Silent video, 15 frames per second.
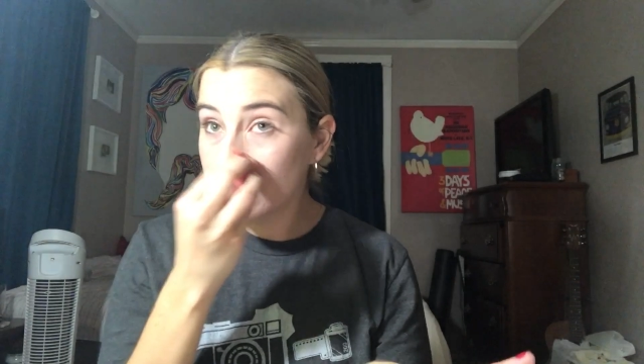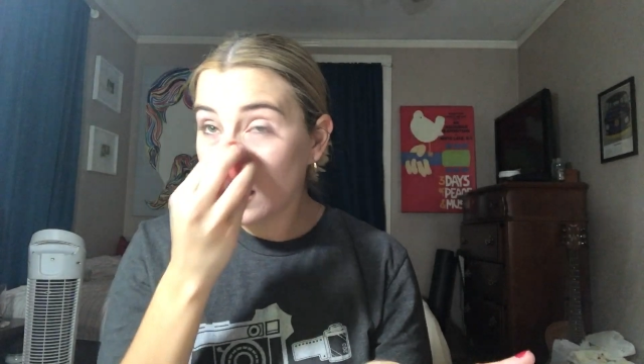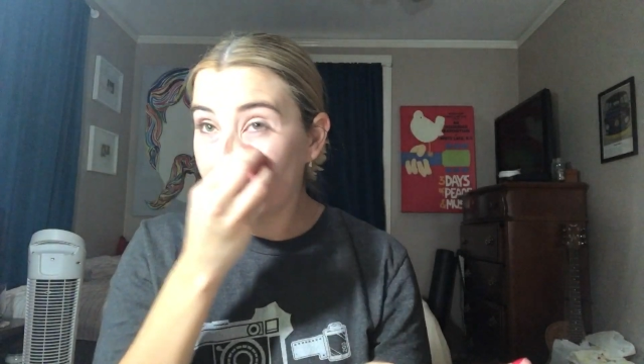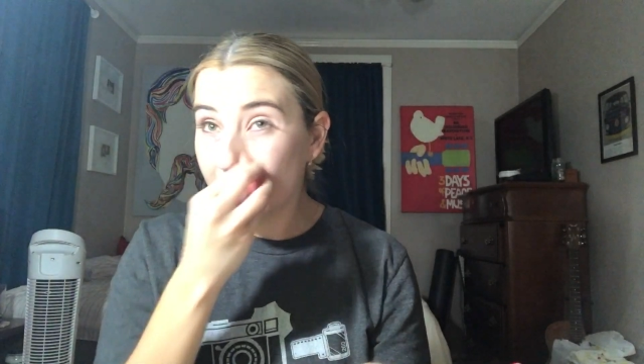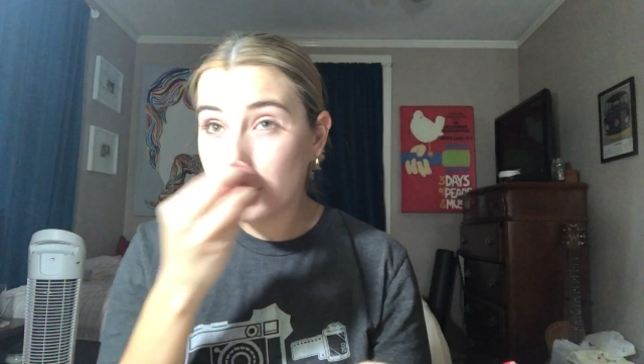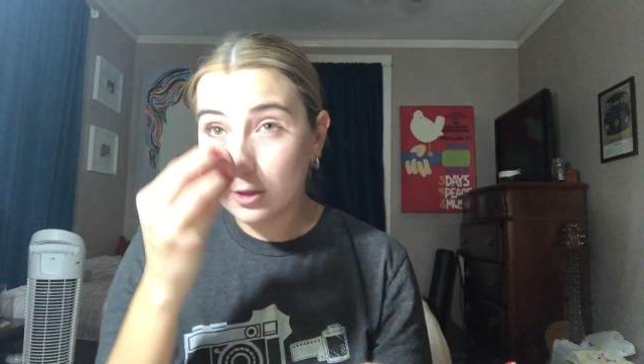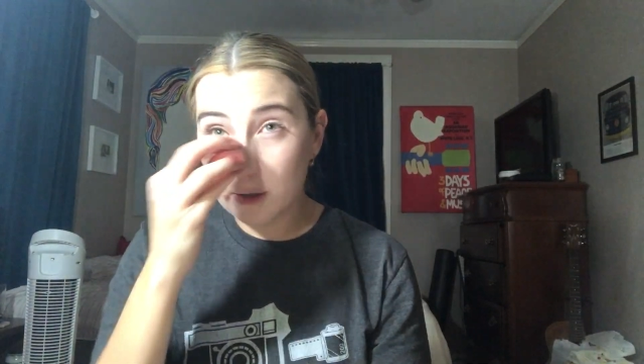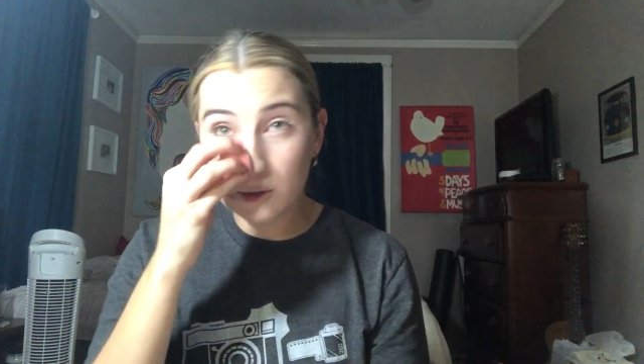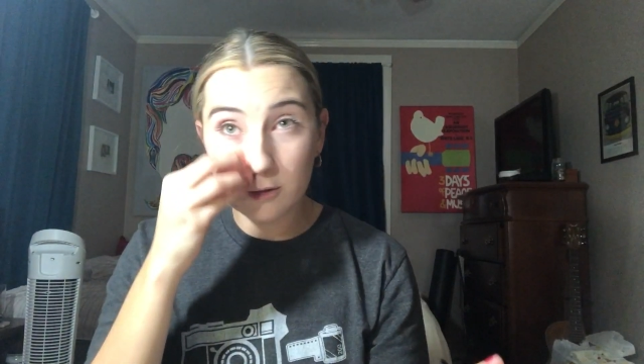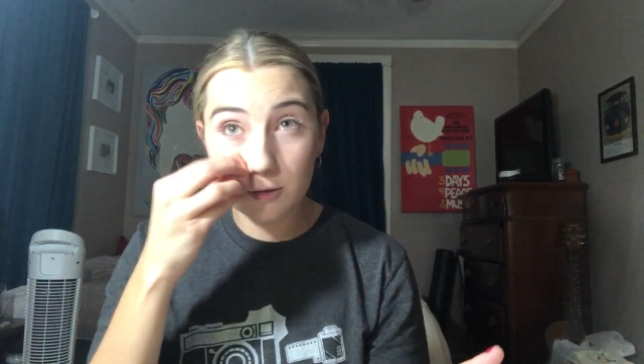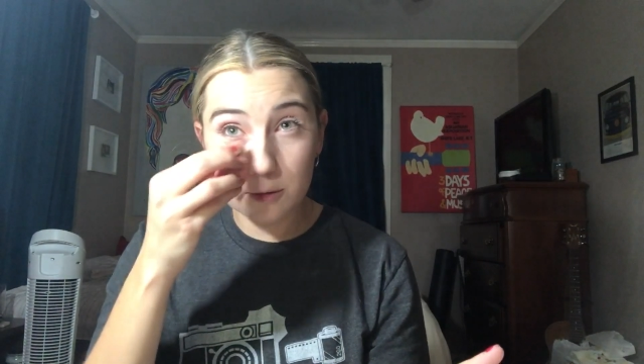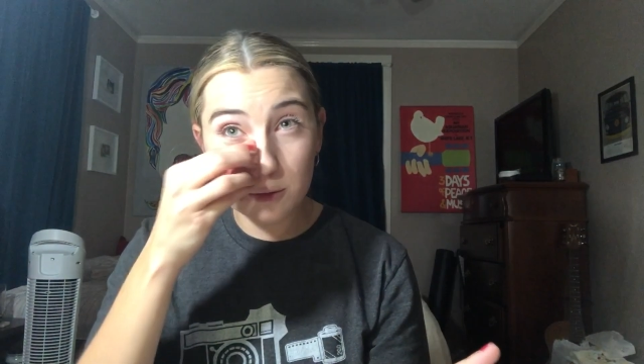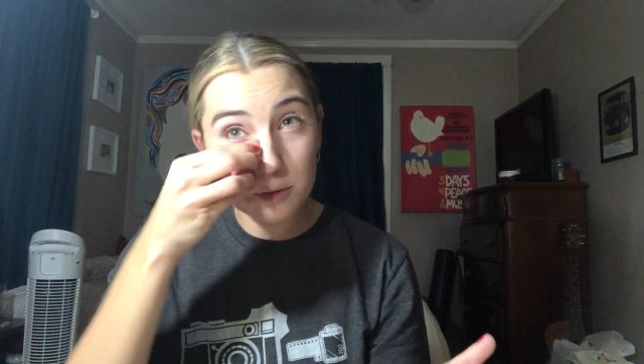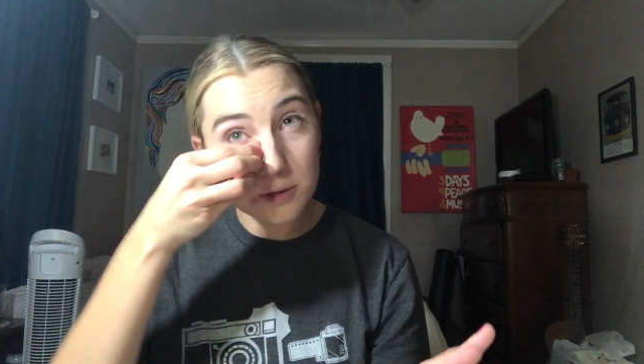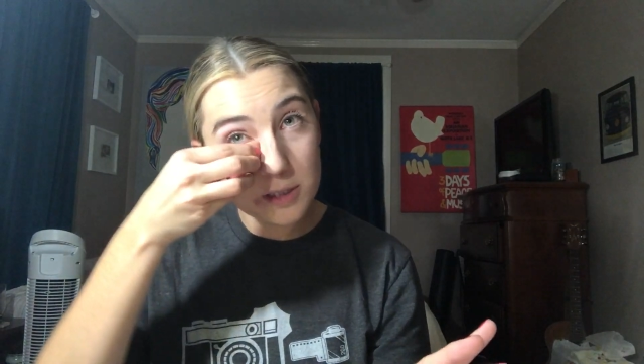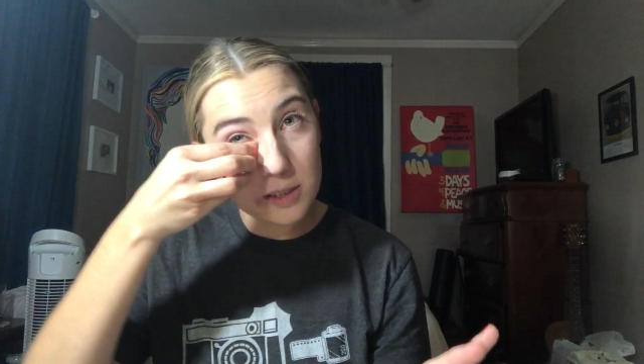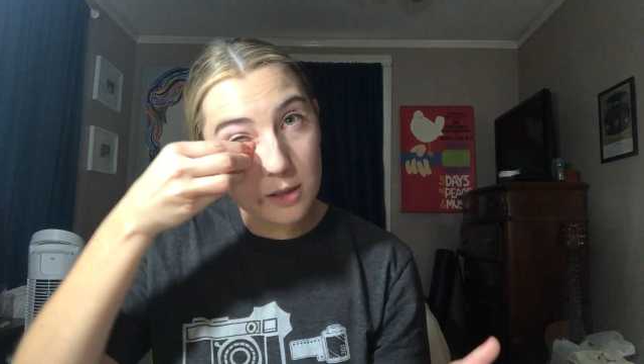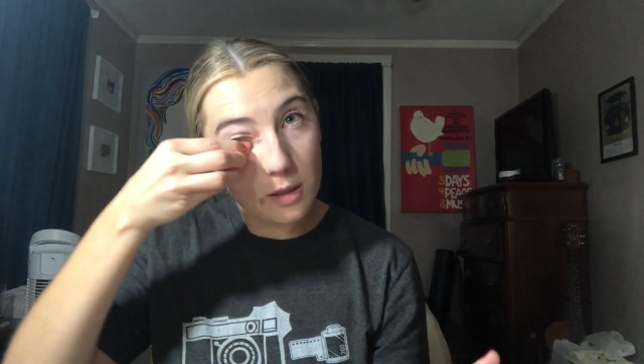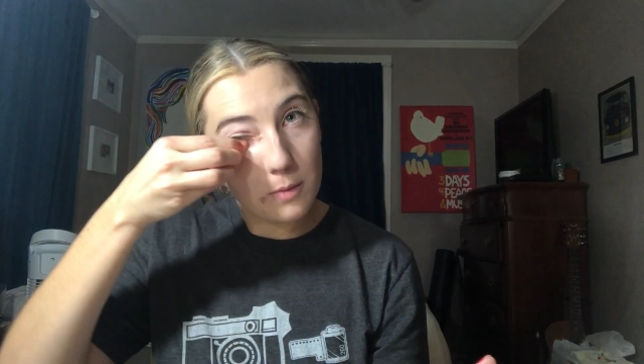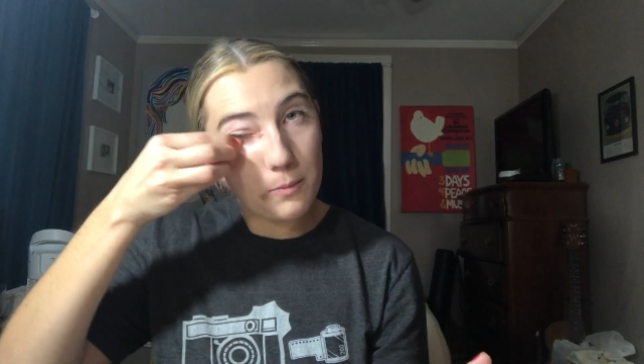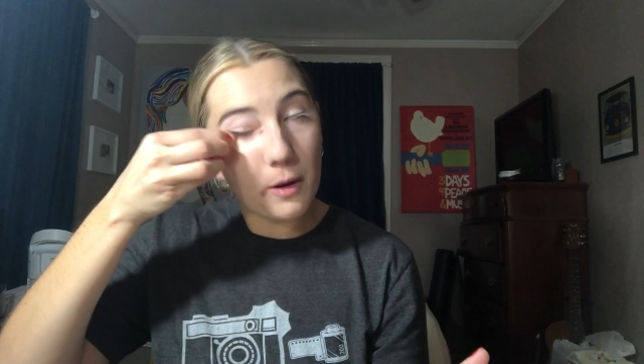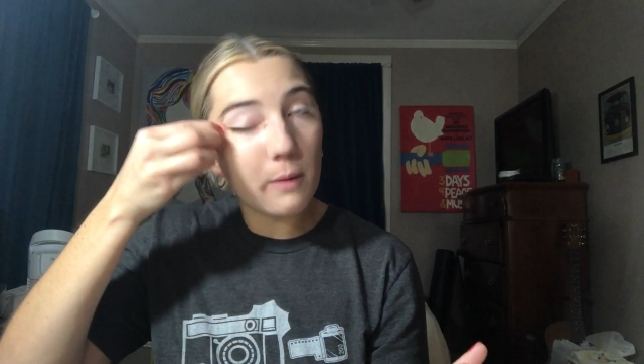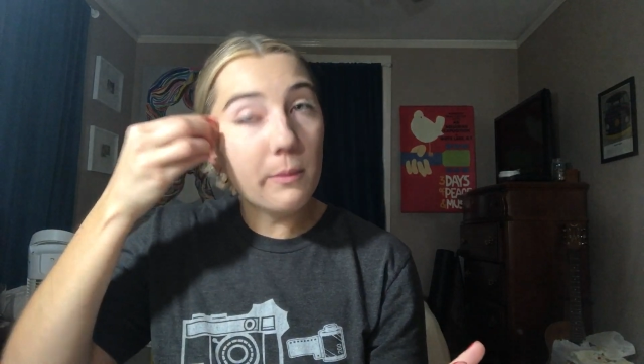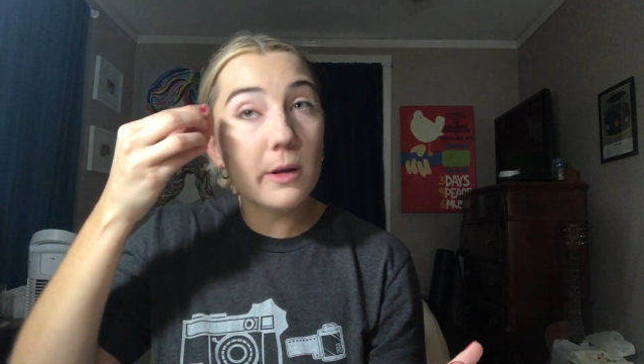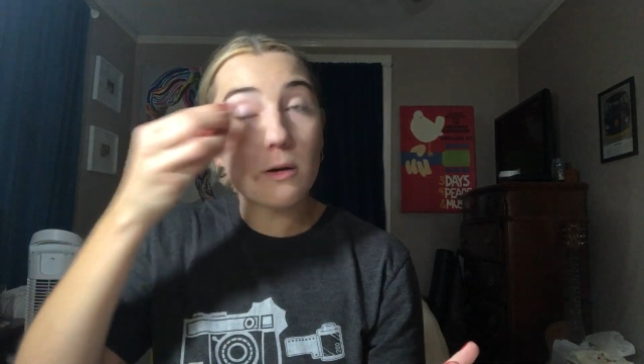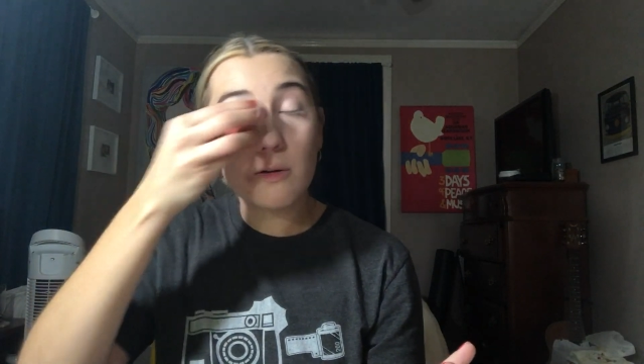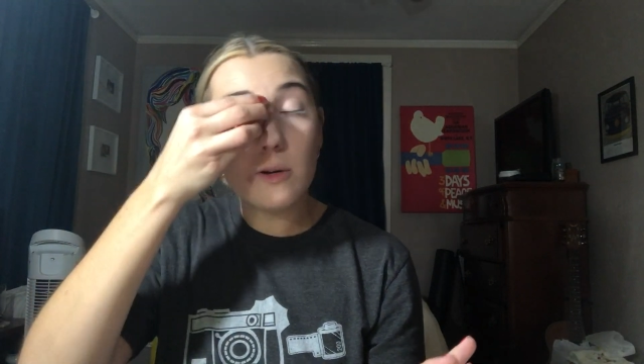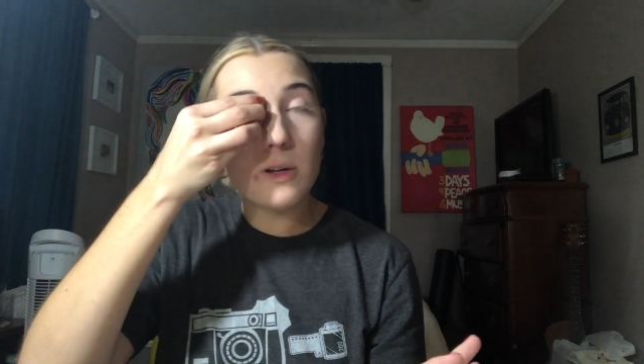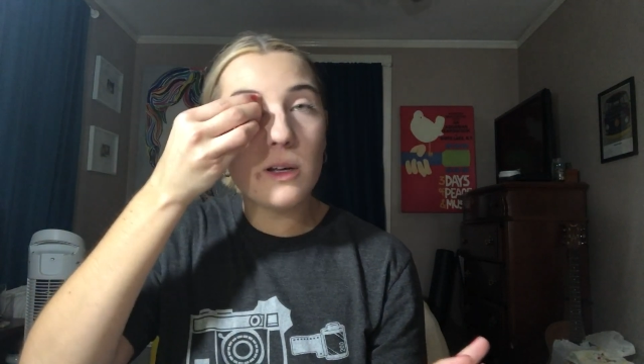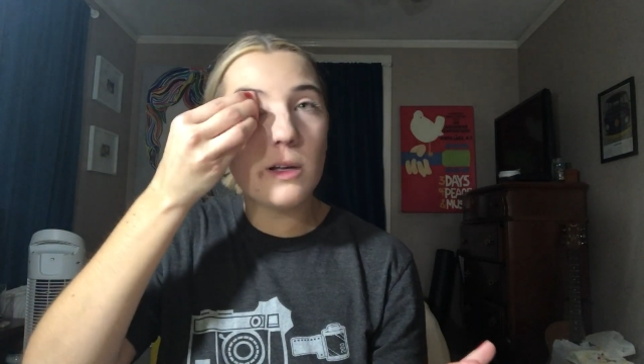I've used Bare
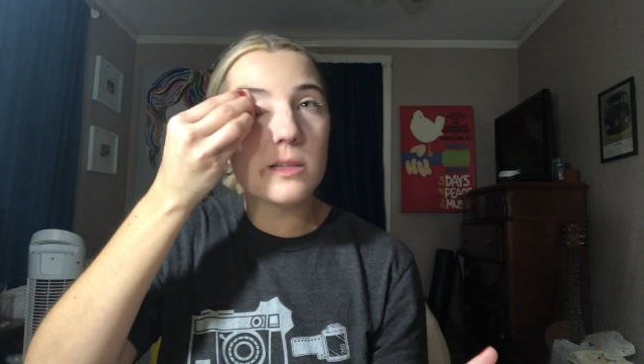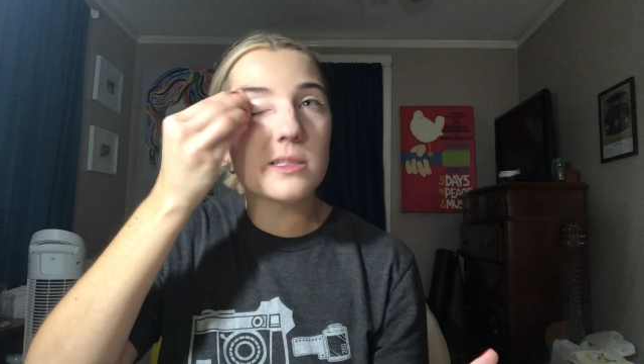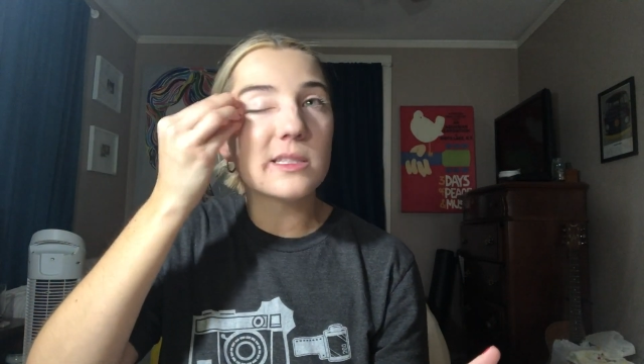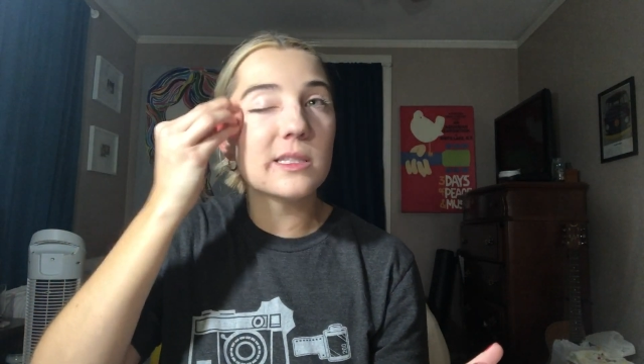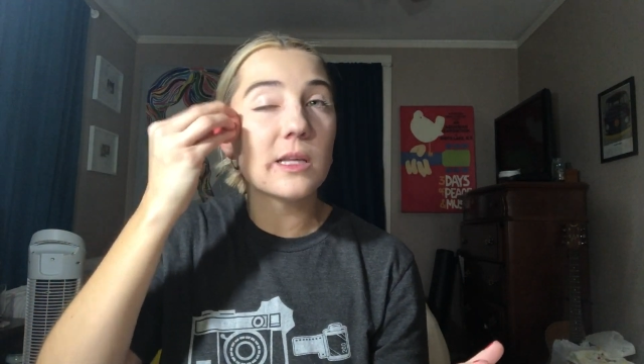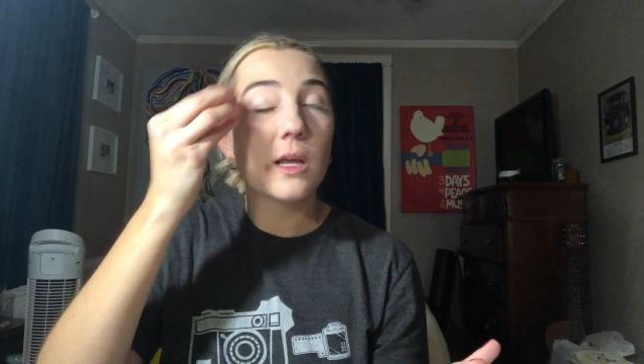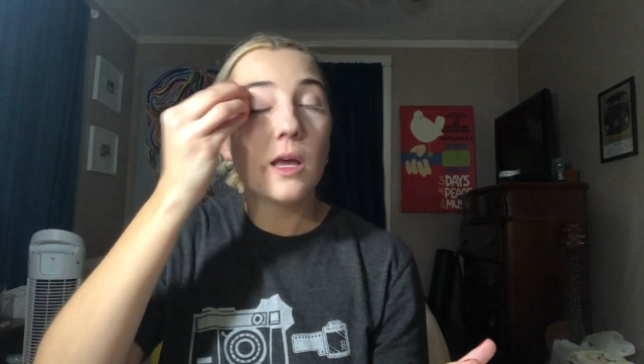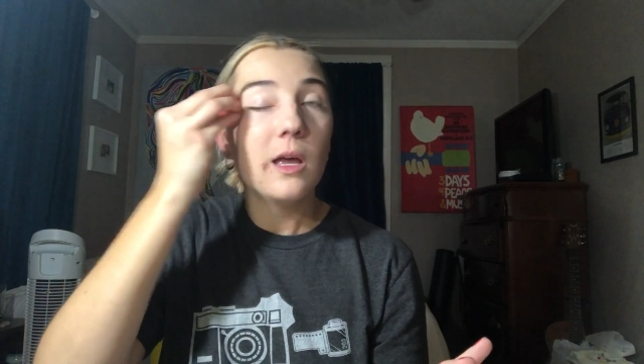Minerals.